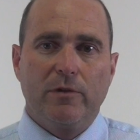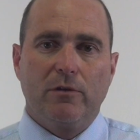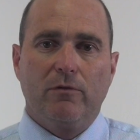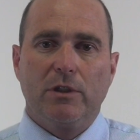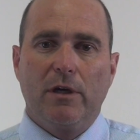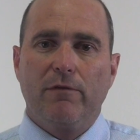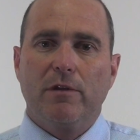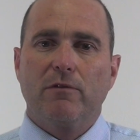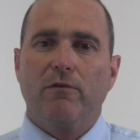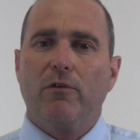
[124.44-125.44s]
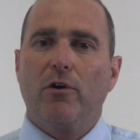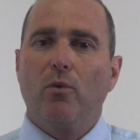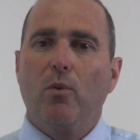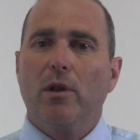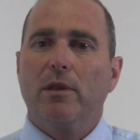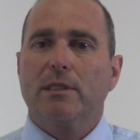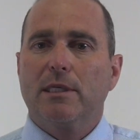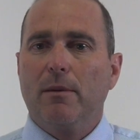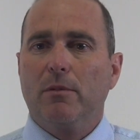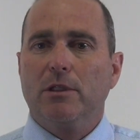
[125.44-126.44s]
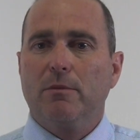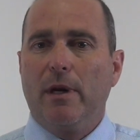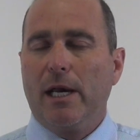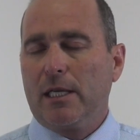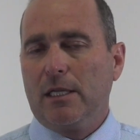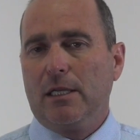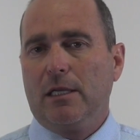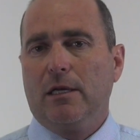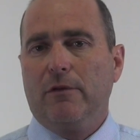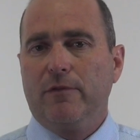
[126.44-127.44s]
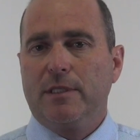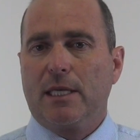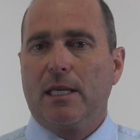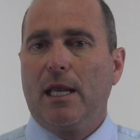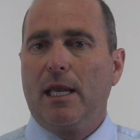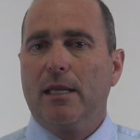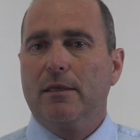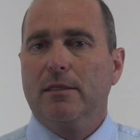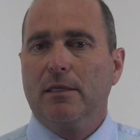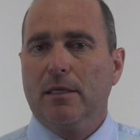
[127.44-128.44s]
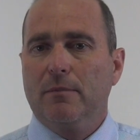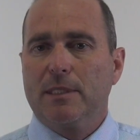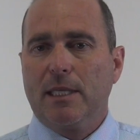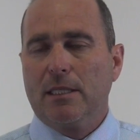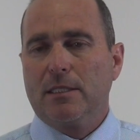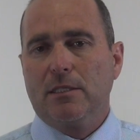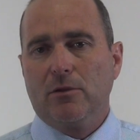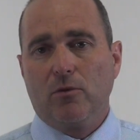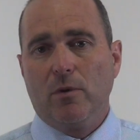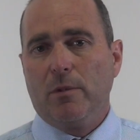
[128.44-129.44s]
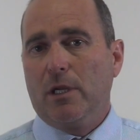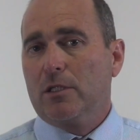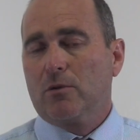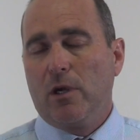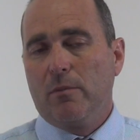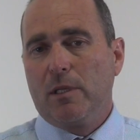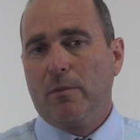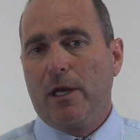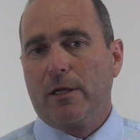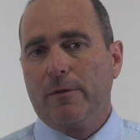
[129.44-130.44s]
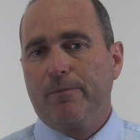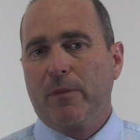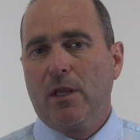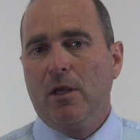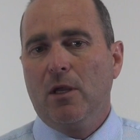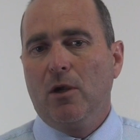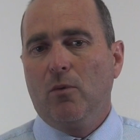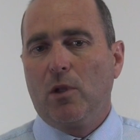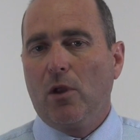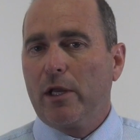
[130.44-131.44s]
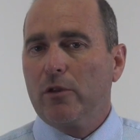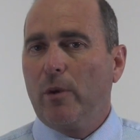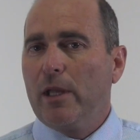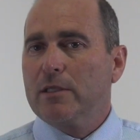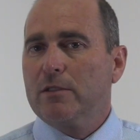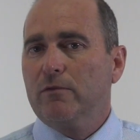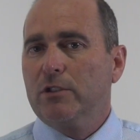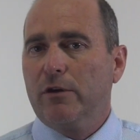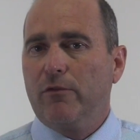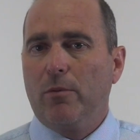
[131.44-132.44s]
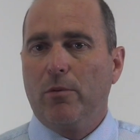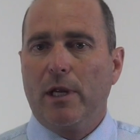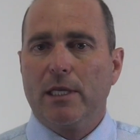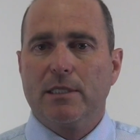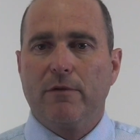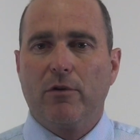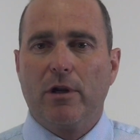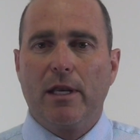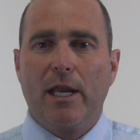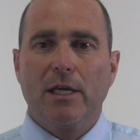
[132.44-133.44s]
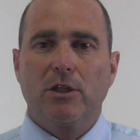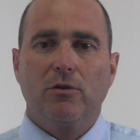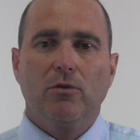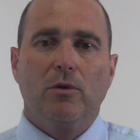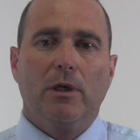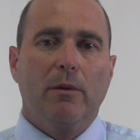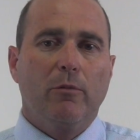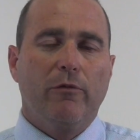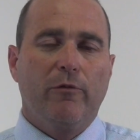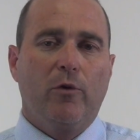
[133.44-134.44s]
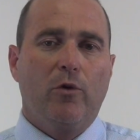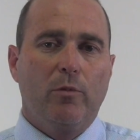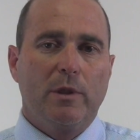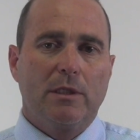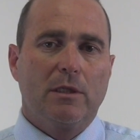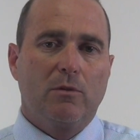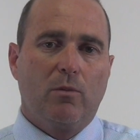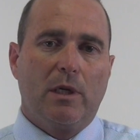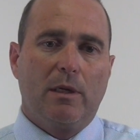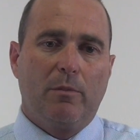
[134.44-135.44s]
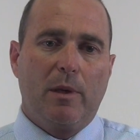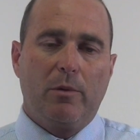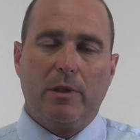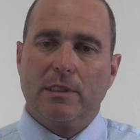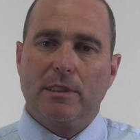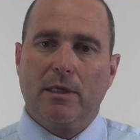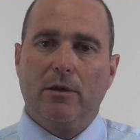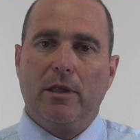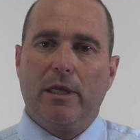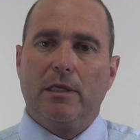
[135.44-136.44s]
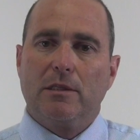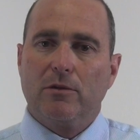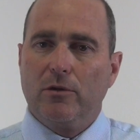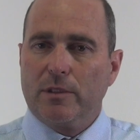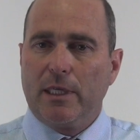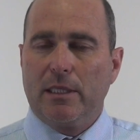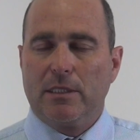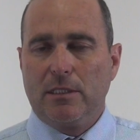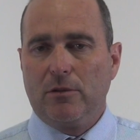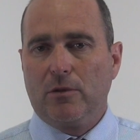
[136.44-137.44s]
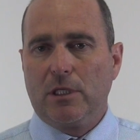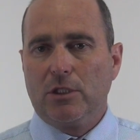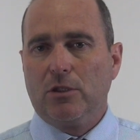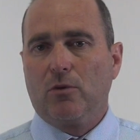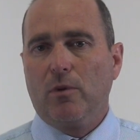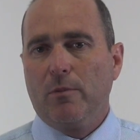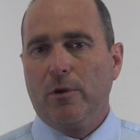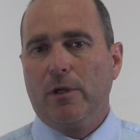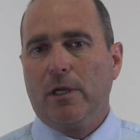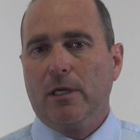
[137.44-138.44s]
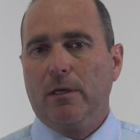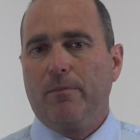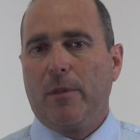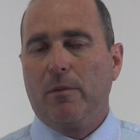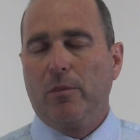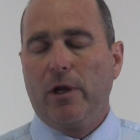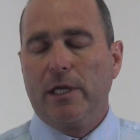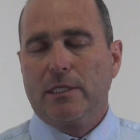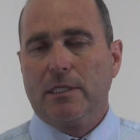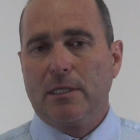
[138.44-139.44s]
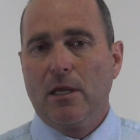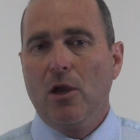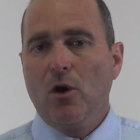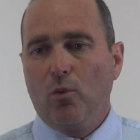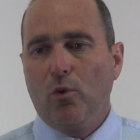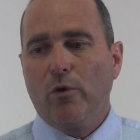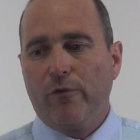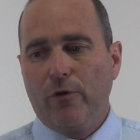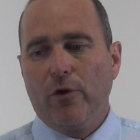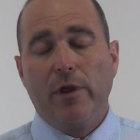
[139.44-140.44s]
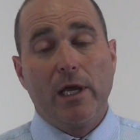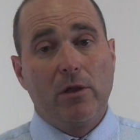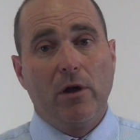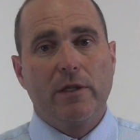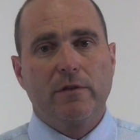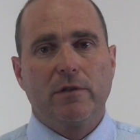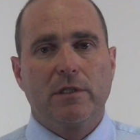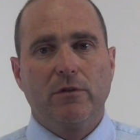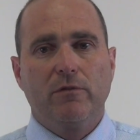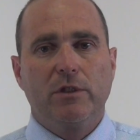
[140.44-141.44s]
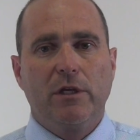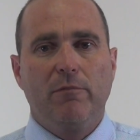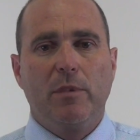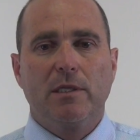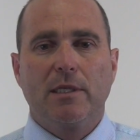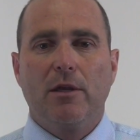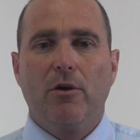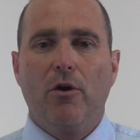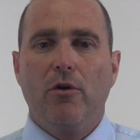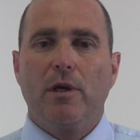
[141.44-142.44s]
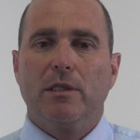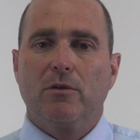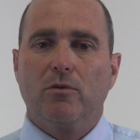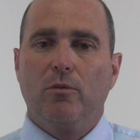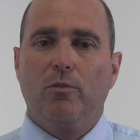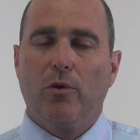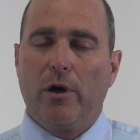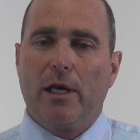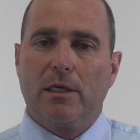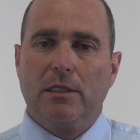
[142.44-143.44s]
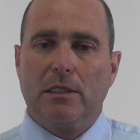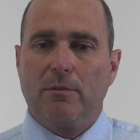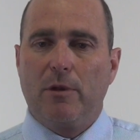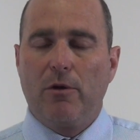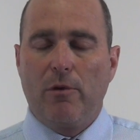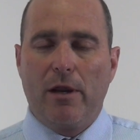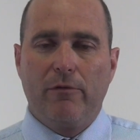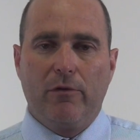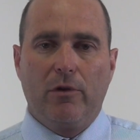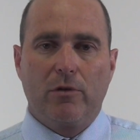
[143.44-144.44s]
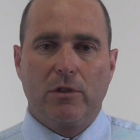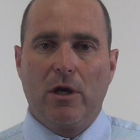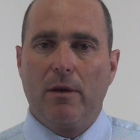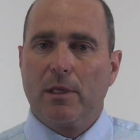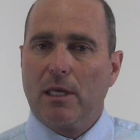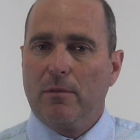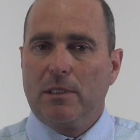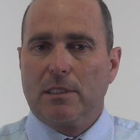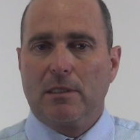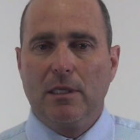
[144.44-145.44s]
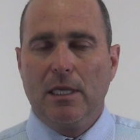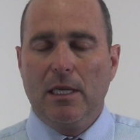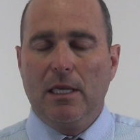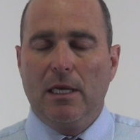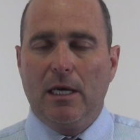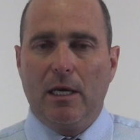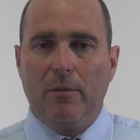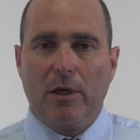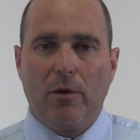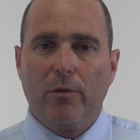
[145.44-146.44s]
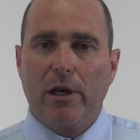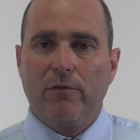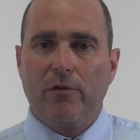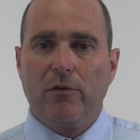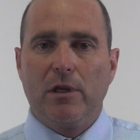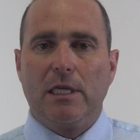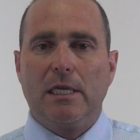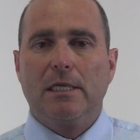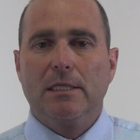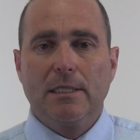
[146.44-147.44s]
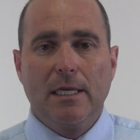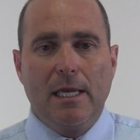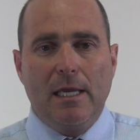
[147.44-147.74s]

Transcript: Silver Chef, there's a very well-established market for second-hand stainless steel equipment, and it's quite a big market. We like the way that Silver Chef operates. They've got a national referral business where people that sell and install stainless steel kitchen equipment and appliances will refer their clients onto Silver Chef because they know it's a good product. It's been around for a long time. The company's been operating for 30 years.